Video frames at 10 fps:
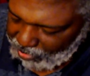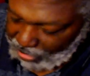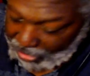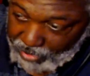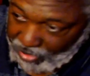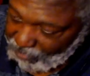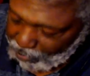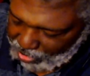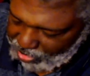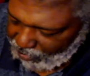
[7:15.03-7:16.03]
I do have a
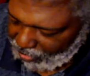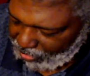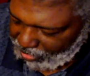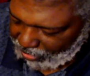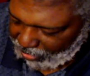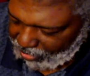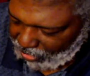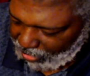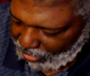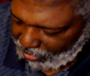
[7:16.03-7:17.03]
brush on here
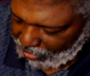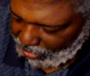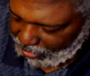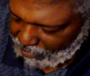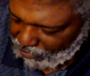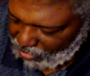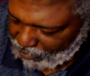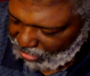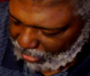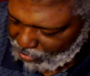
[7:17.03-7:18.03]
that I use
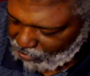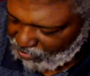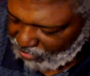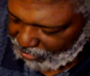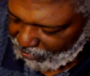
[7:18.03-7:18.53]
sometimes too for that.